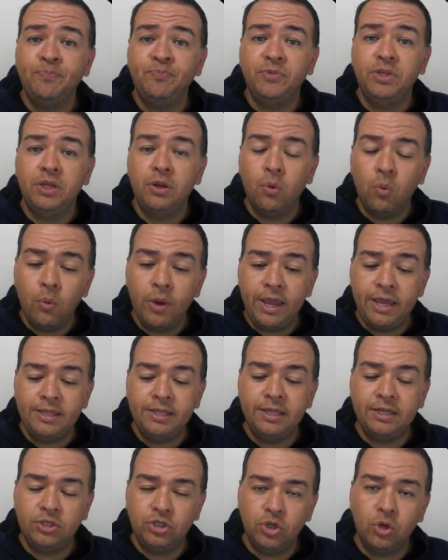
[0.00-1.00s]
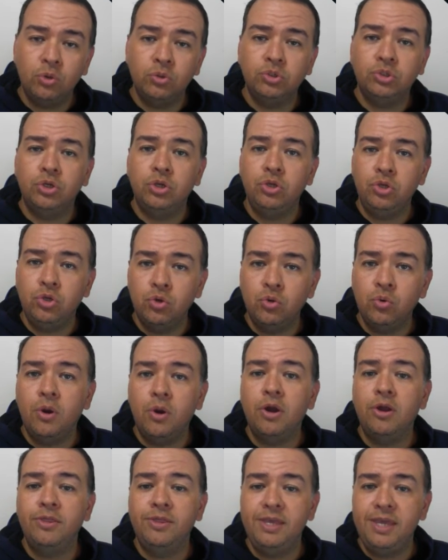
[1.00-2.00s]
in a way that shows you
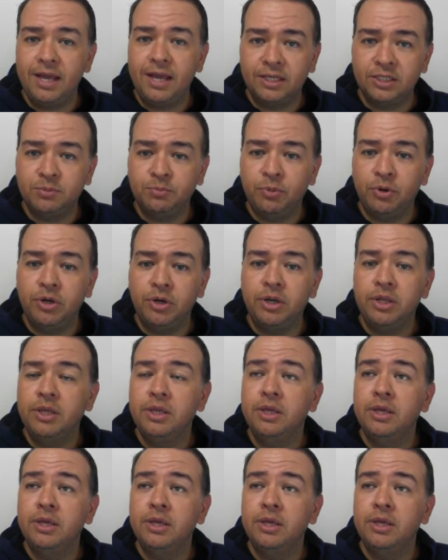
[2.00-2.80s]
are the expert.